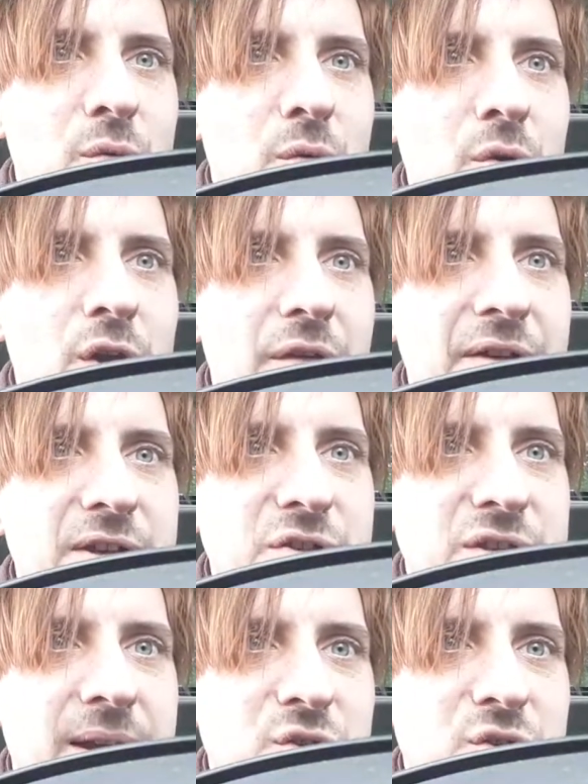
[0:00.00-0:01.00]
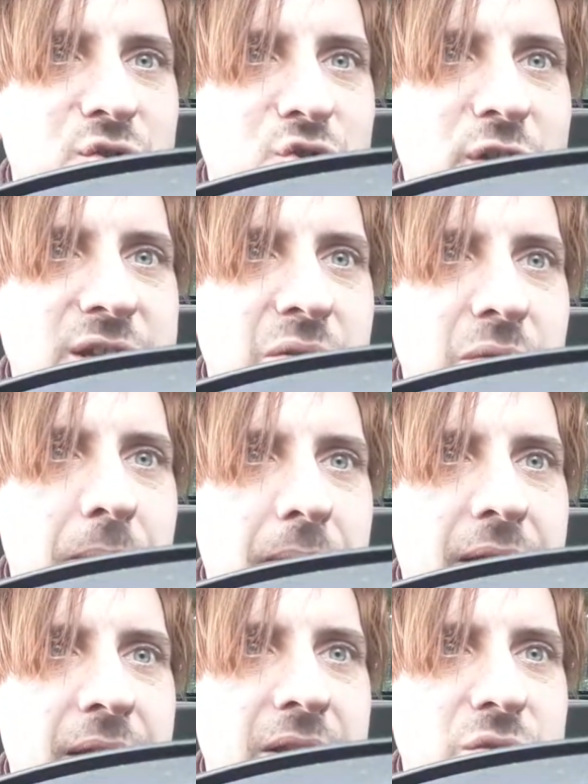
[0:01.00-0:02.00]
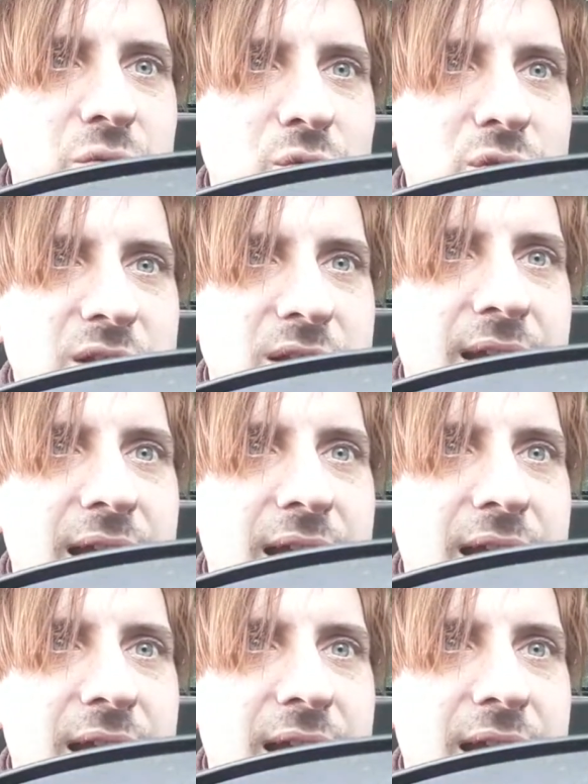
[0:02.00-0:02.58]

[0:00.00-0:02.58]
Look at the SOS catch of Tracy when playing towards the catch.